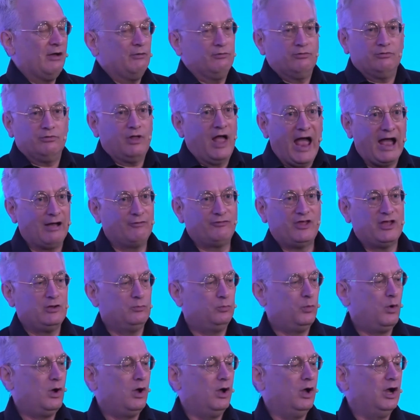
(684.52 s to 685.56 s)
how they
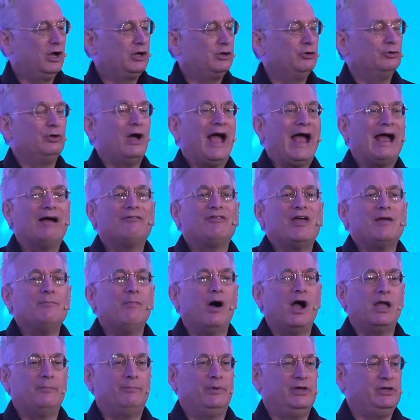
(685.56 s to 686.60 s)
work, or how they
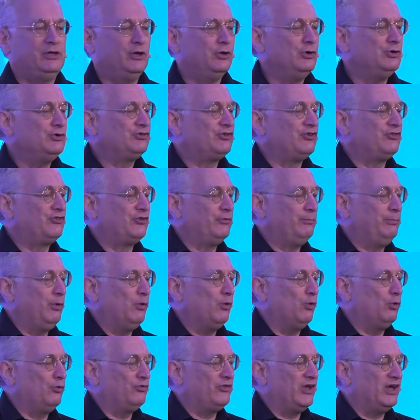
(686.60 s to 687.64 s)
might be used to
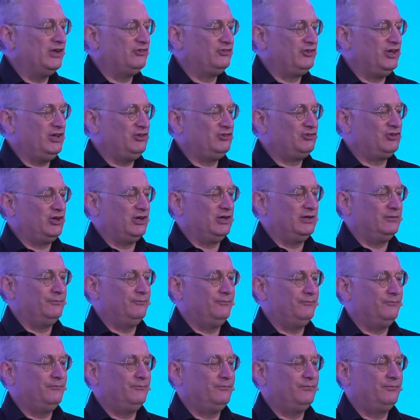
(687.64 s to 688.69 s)
support their teaching.
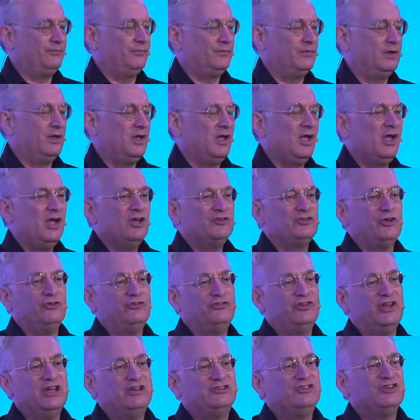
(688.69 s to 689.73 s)
So
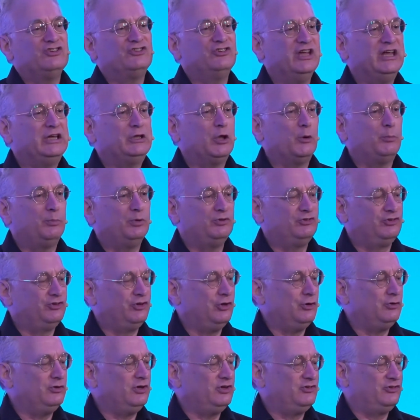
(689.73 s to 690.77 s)
teachers need
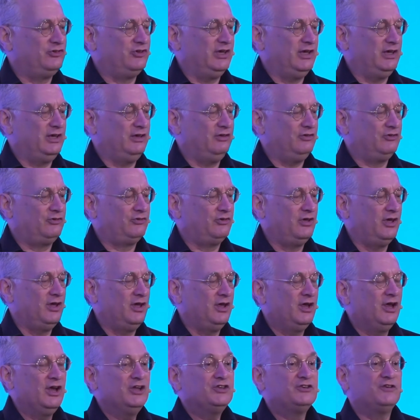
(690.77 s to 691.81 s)
opportunities
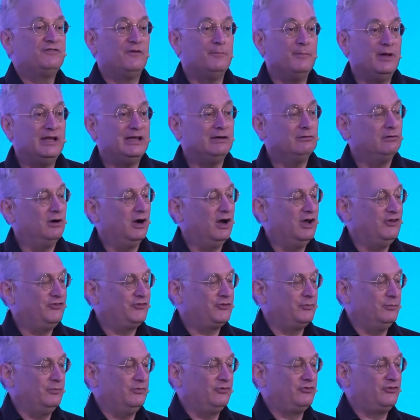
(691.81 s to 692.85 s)
to familiarize
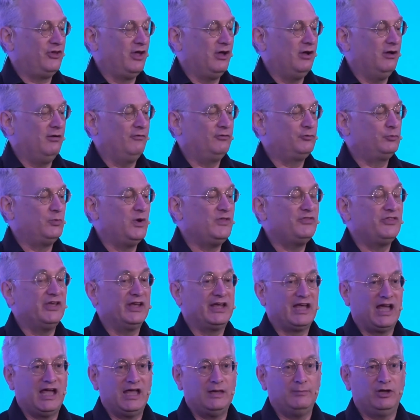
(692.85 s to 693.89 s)
themselves with the
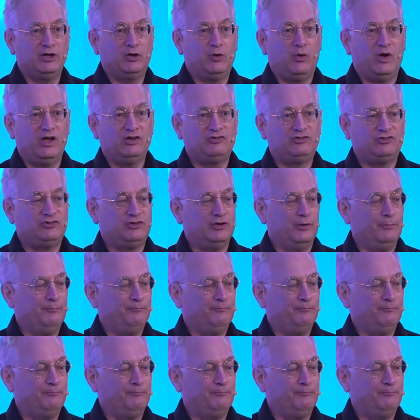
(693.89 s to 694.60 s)
game in question,